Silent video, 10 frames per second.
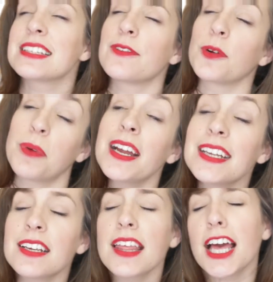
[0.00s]
Because if you're
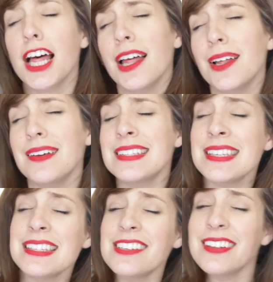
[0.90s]
pregnant, you're like, oh, it's
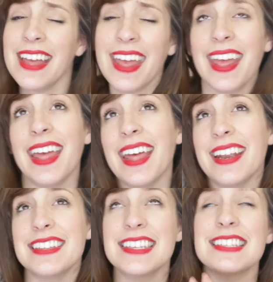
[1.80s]
his little
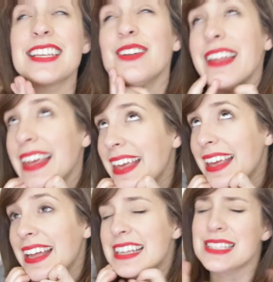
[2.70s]
head, it's his little
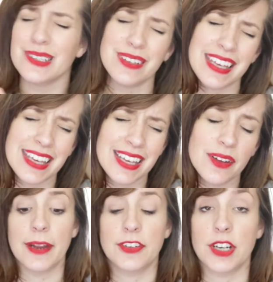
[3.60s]
hand, it's so cute.
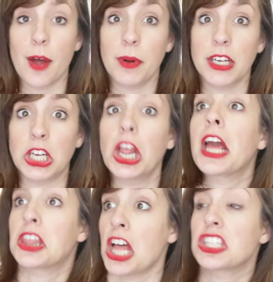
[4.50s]
But if you're not pregnant, you're
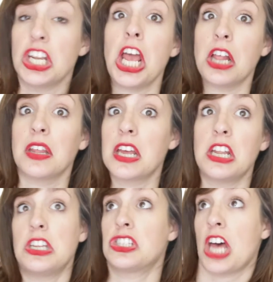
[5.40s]
like, that's an
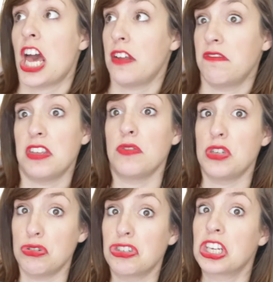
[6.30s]
alien inside of you.
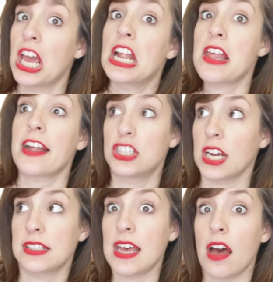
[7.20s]
You should get that
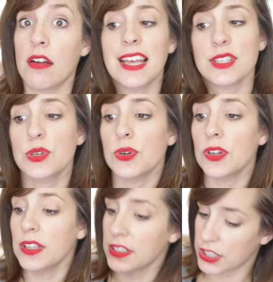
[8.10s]
checked out. That's
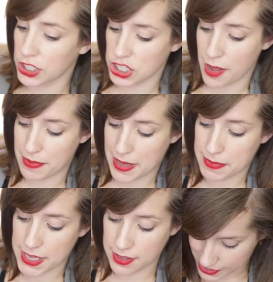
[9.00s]
cool. Good job,
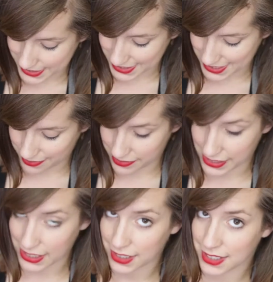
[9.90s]
baby.
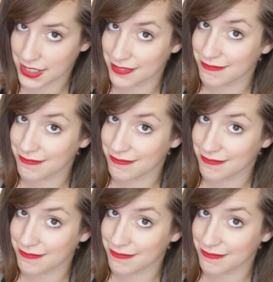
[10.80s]
Positivity.